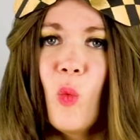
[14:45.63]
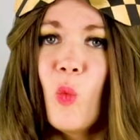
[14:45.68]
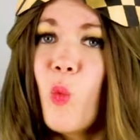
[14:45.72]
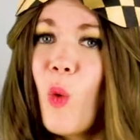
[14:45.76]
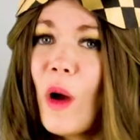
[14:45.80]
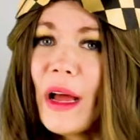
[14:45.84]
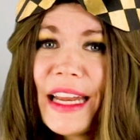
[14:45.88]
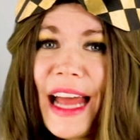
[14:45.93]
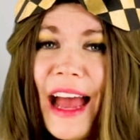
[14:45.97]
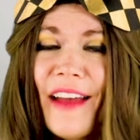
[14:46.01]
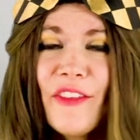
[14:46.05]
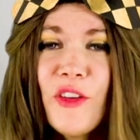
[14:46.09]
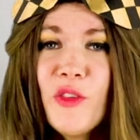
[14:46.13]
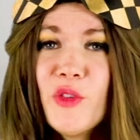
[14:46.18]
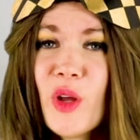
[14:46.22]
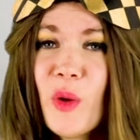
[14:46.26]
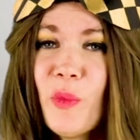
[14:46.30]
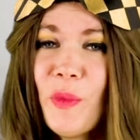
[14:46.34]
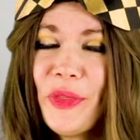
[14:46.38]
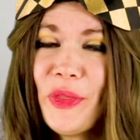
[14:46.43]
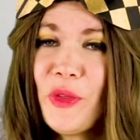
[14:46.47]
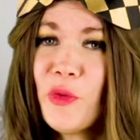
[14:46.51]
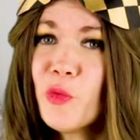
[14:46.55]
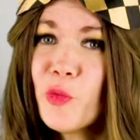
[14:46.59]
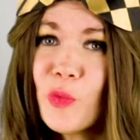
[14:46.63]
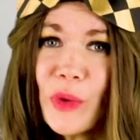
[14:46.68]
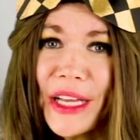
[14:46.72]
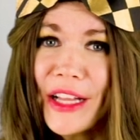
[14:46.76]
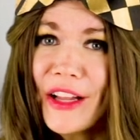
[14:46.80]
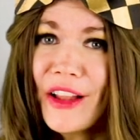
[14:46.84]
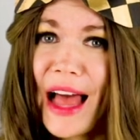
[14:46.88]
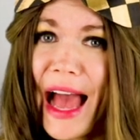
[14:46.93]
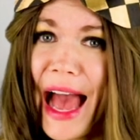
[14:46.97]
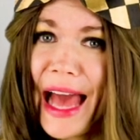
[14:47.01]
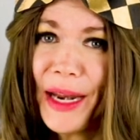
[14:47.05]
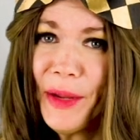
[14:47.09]
What have you done with the
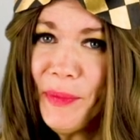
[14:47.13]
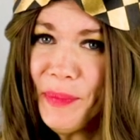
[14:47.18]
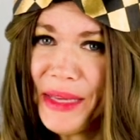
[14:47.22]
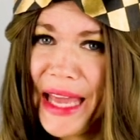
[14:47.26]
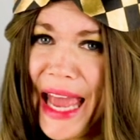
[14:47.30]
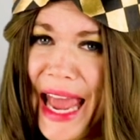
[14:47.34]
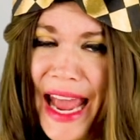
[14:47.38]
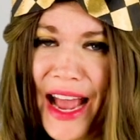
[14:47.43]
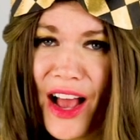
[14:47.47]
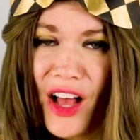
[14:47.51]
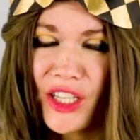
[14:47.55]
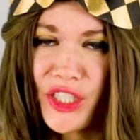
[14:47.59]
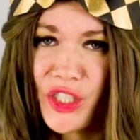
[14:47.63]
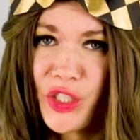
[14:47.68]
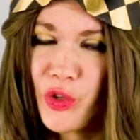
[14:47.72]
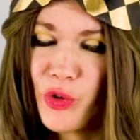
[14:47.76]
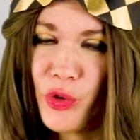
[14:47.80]
real Adam, Chaos